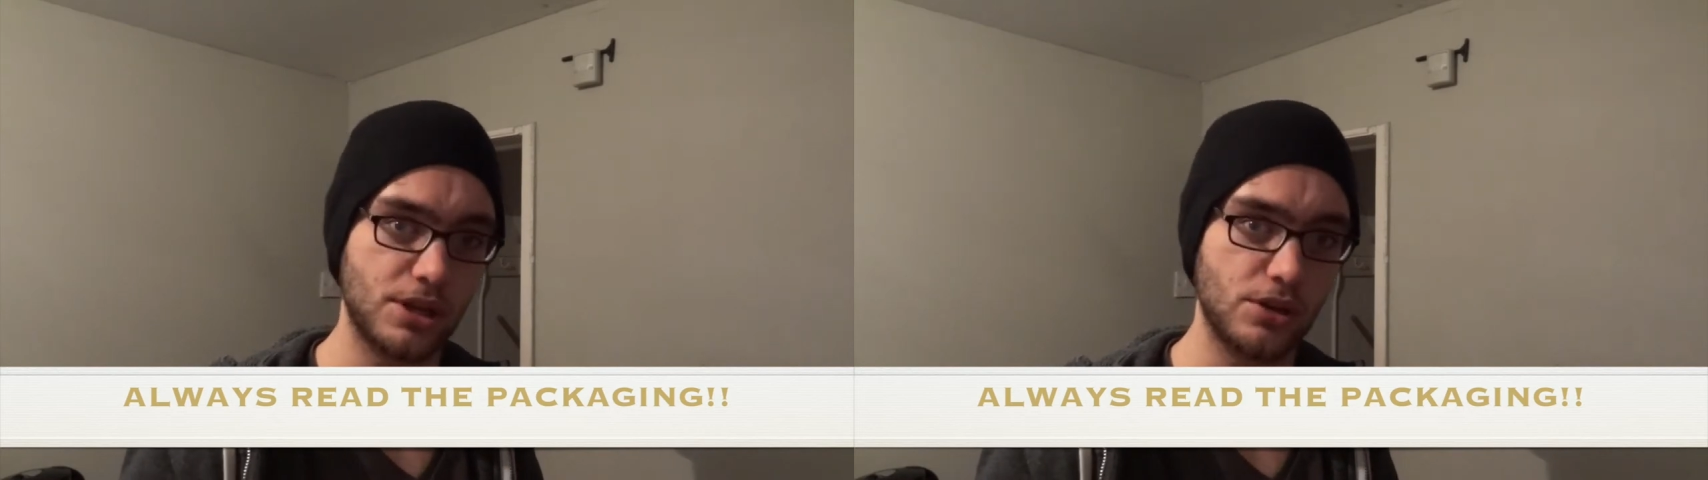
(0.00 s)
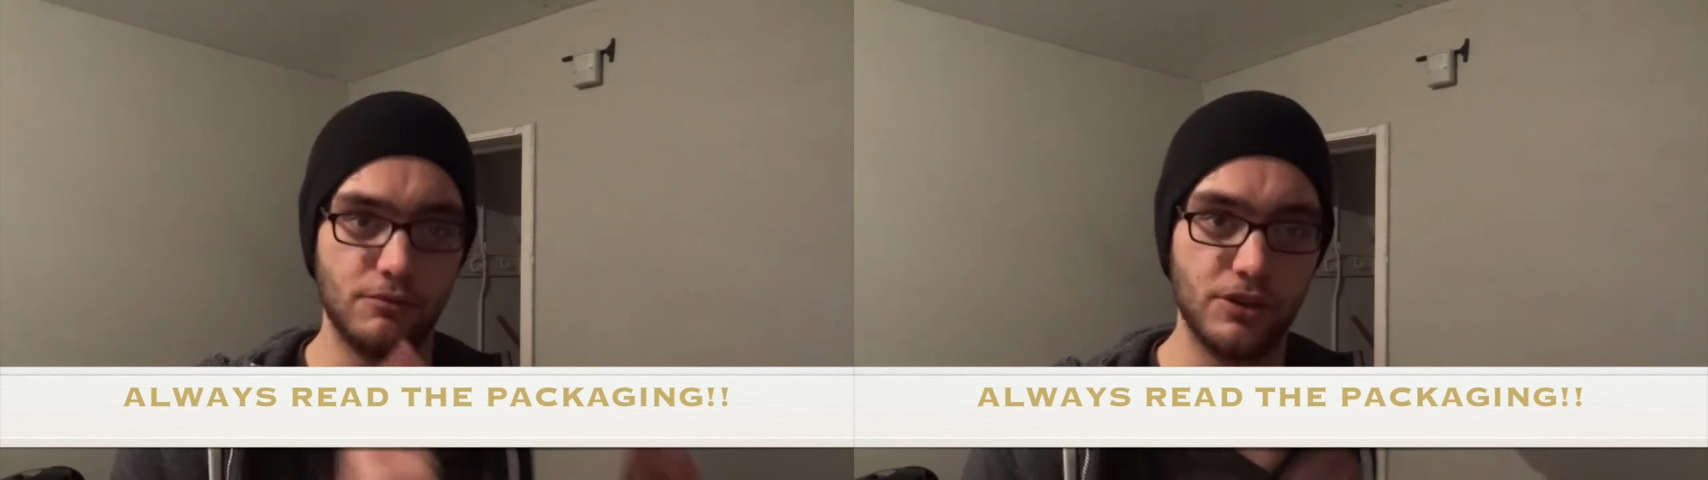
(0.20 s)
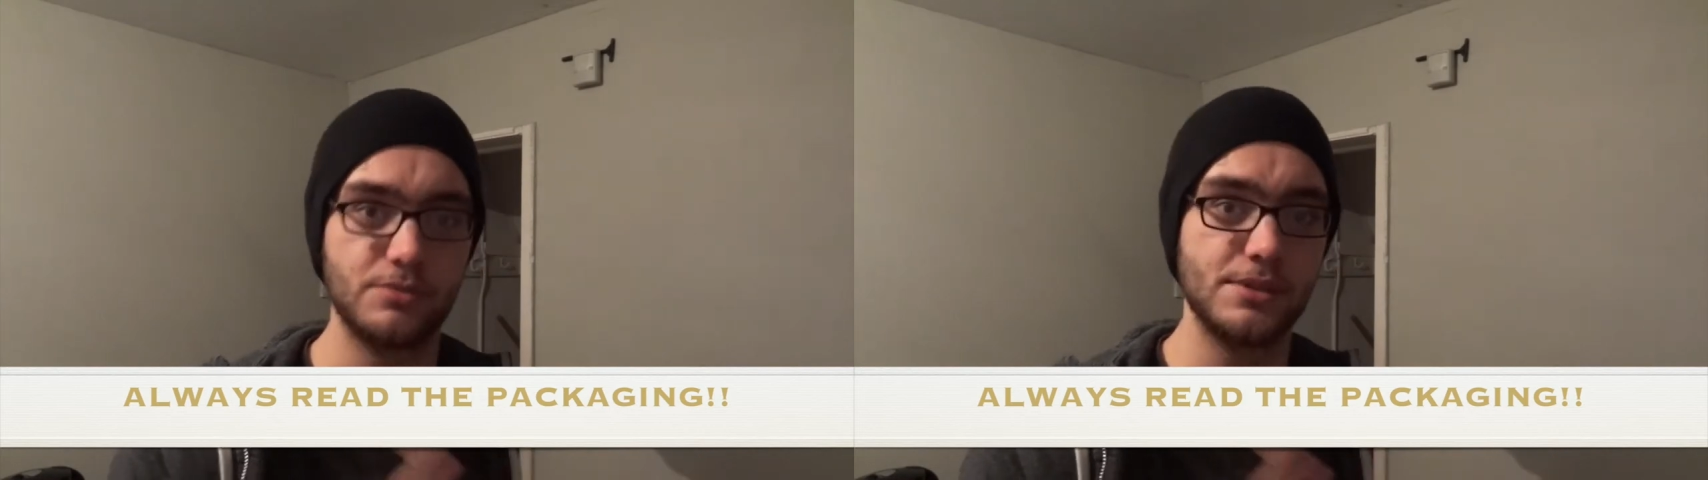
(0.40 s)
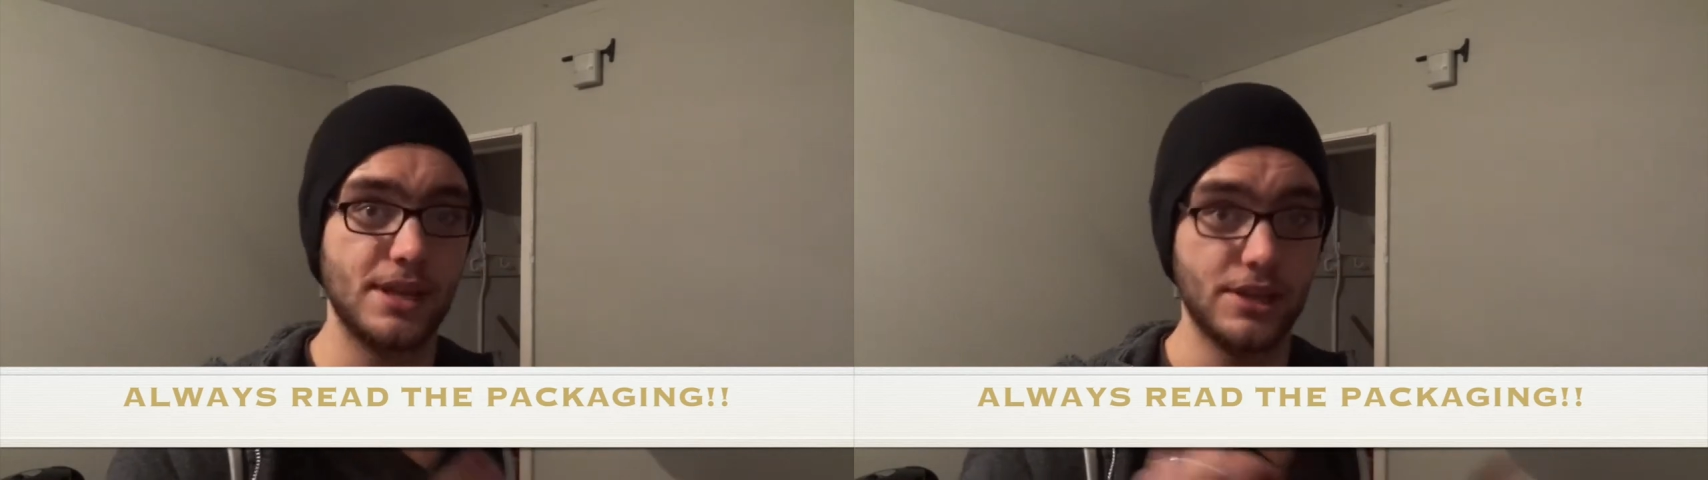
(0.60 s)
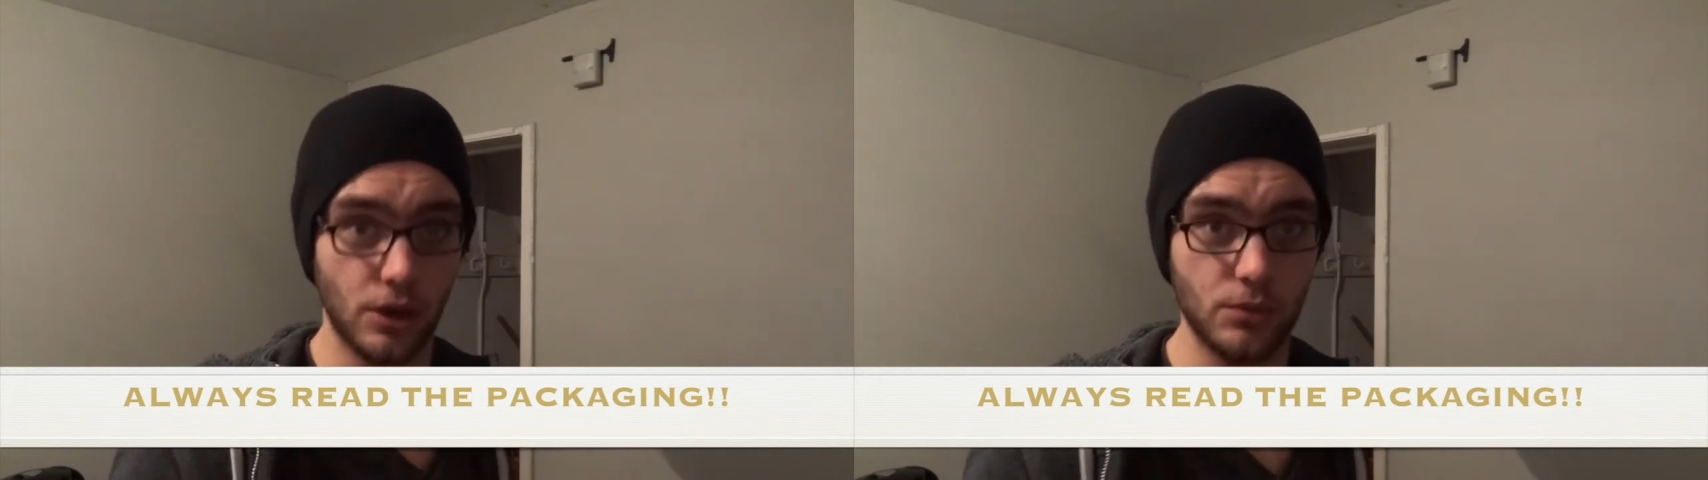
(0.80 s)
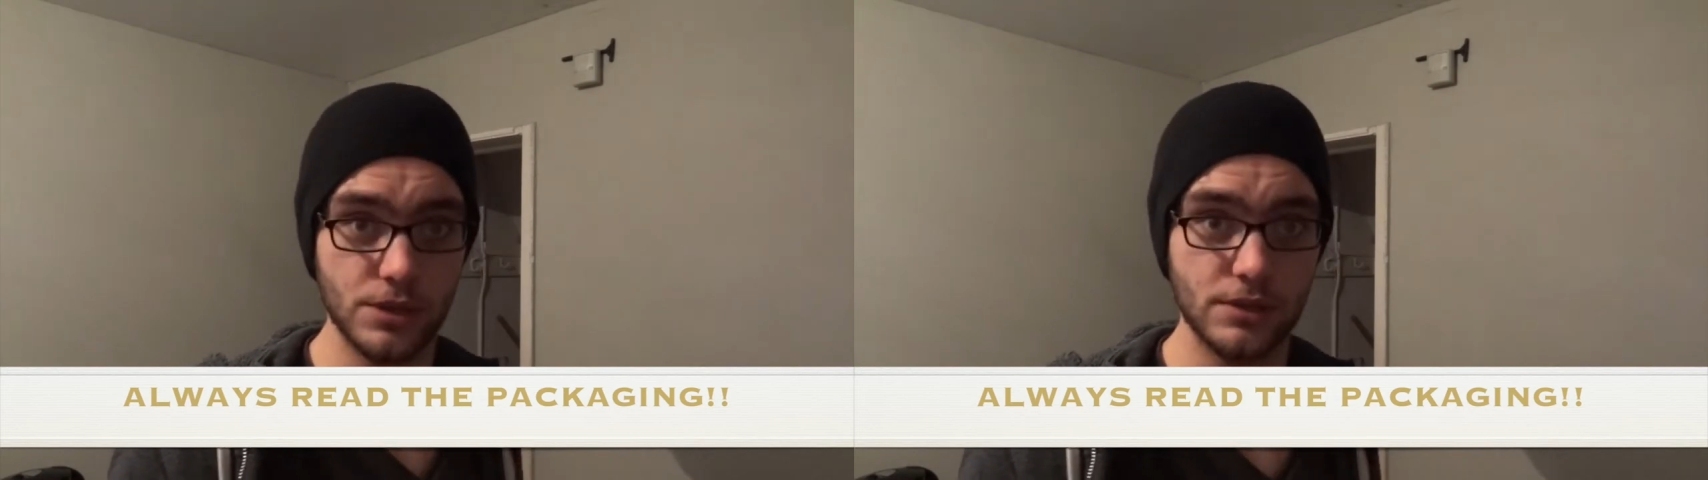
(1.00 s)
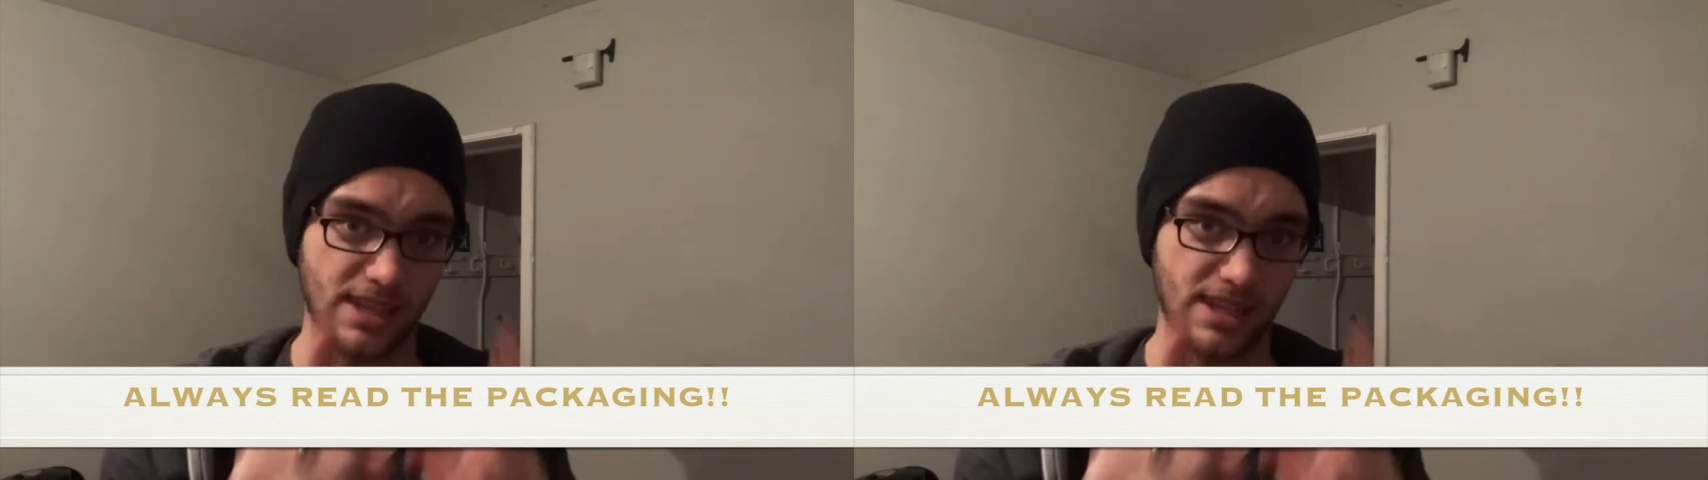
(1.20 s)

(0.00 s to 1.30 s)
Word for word: they're cooked. Richmond say don't.